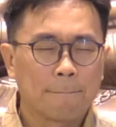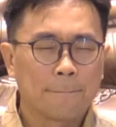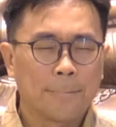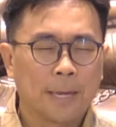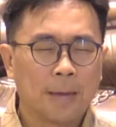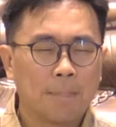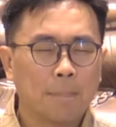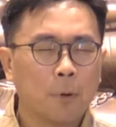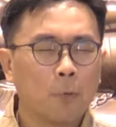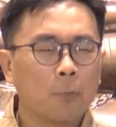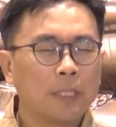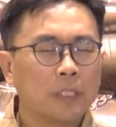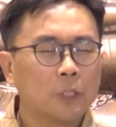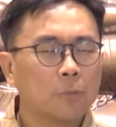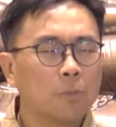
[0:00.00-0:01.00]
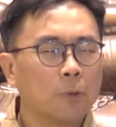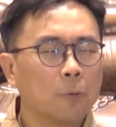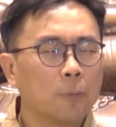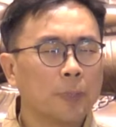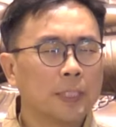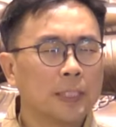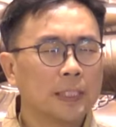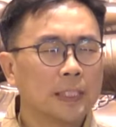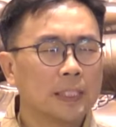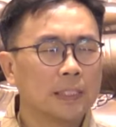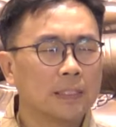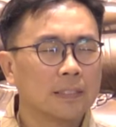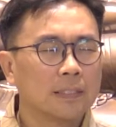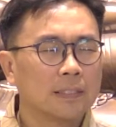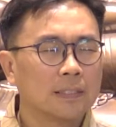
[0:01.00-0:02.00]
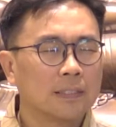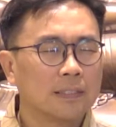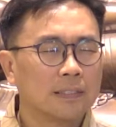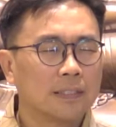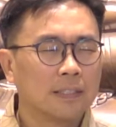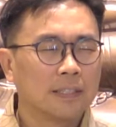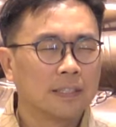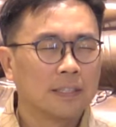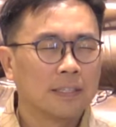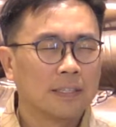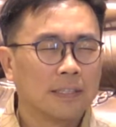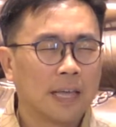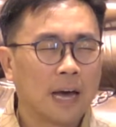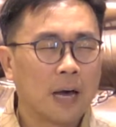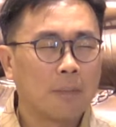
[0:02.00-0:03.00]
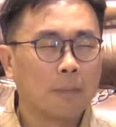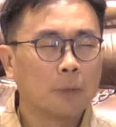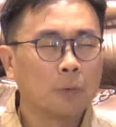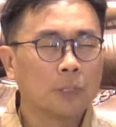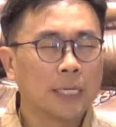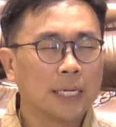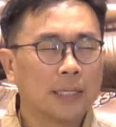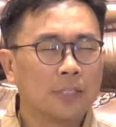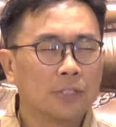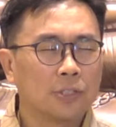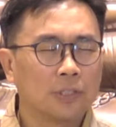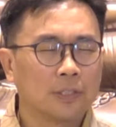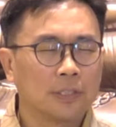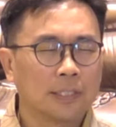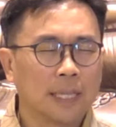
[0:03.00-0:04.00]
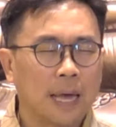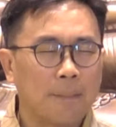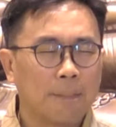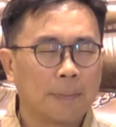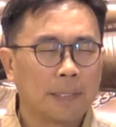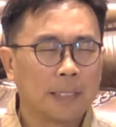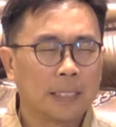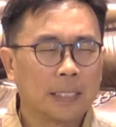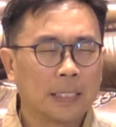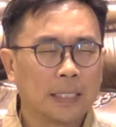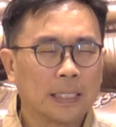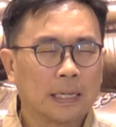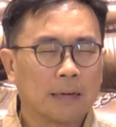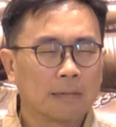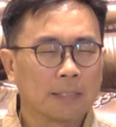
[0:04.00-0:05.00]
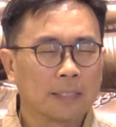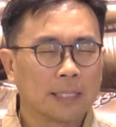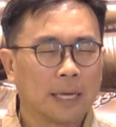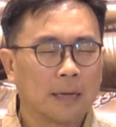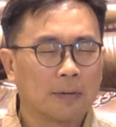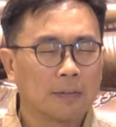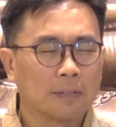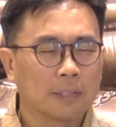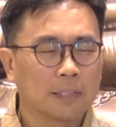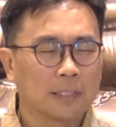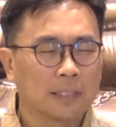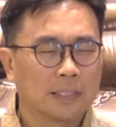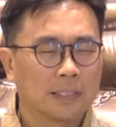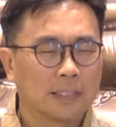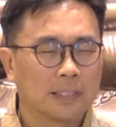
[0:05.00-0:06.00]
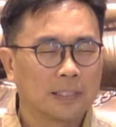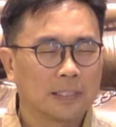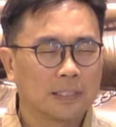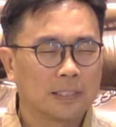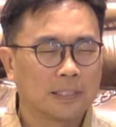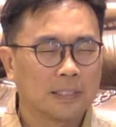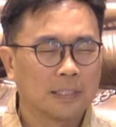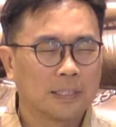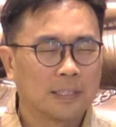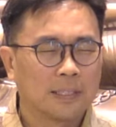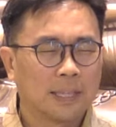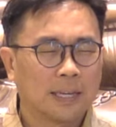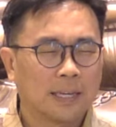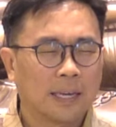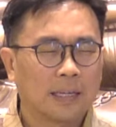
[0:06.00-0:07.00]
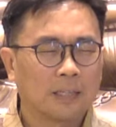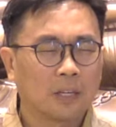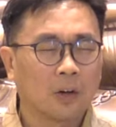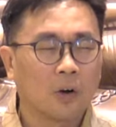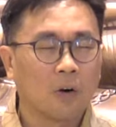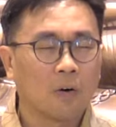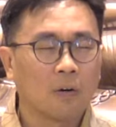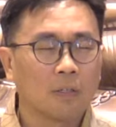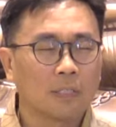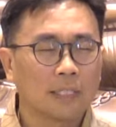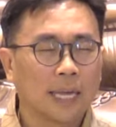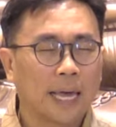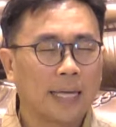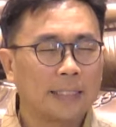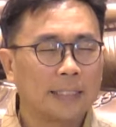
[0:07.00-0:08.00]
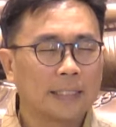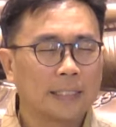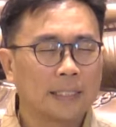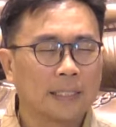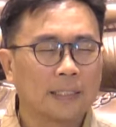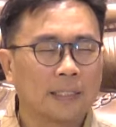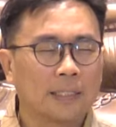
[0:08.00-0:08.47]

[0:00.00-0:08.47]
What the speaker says: And moment to moment, there are mutations happening in our cells that can cause cancer